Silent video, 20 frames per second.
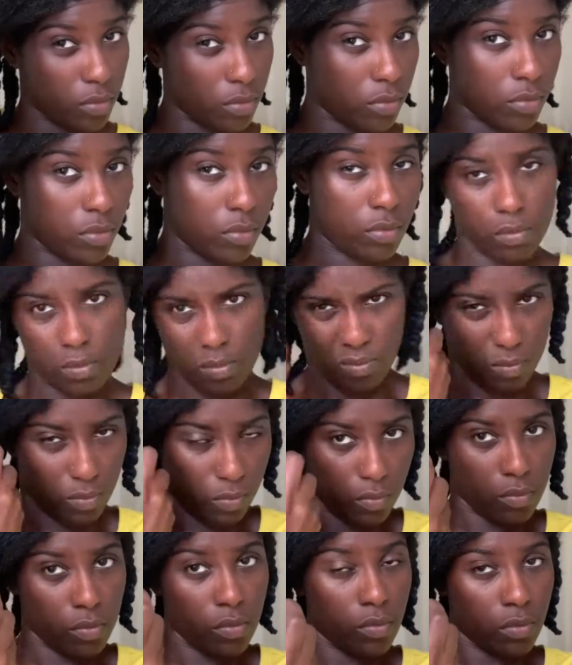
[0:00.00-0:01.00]
if you would like
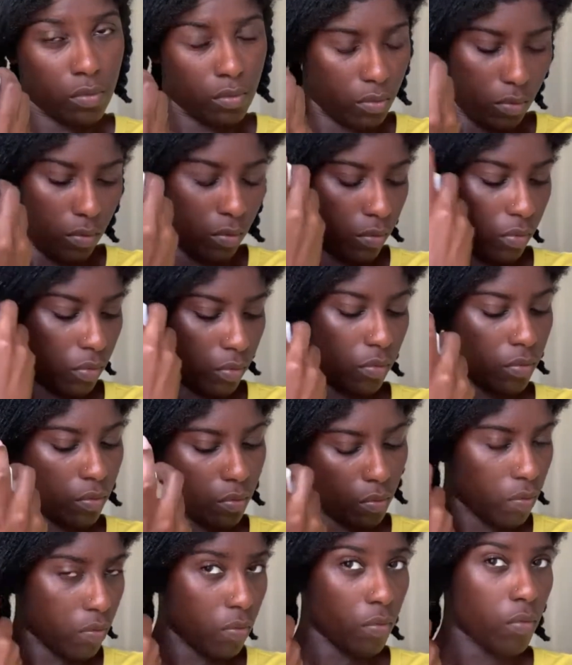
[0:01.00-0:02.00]
to
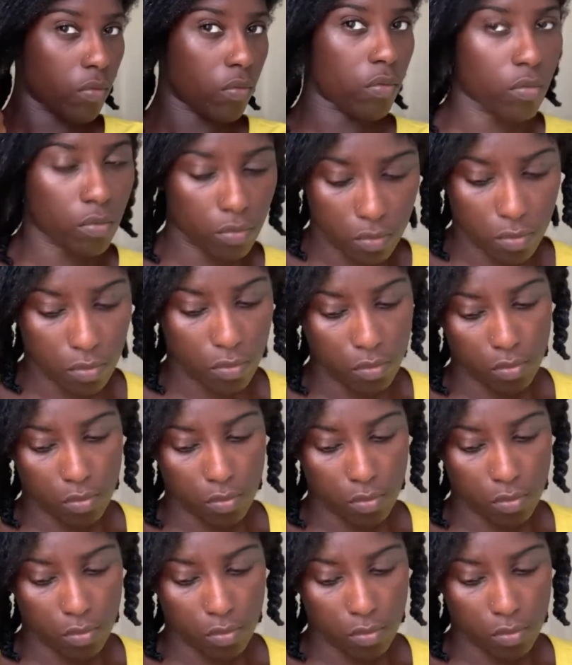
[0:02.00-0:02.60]
purchase it.